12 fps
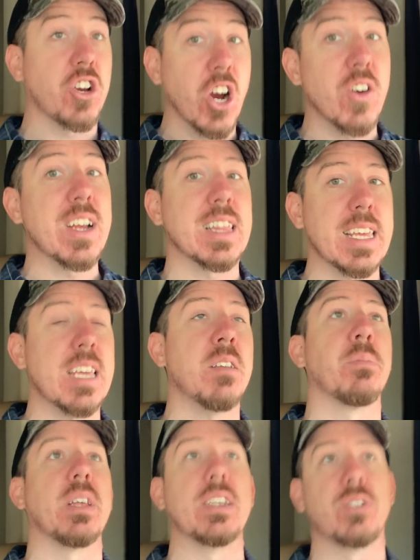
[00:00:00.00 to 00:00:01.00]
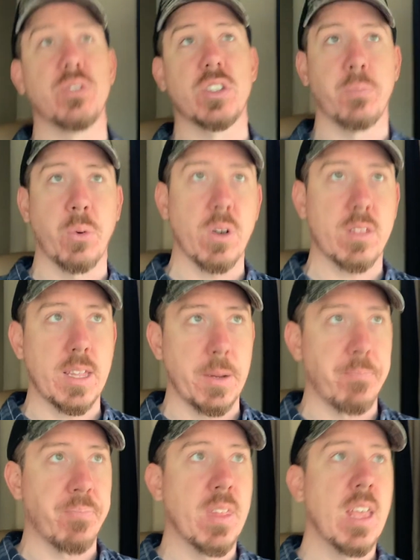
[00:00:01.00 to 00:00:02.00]
currently in place to support
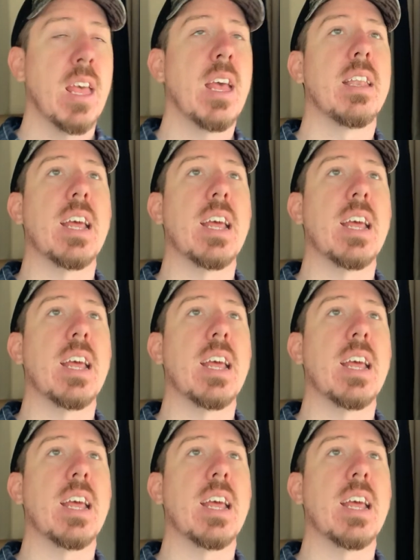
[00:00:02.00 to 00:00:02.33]
them.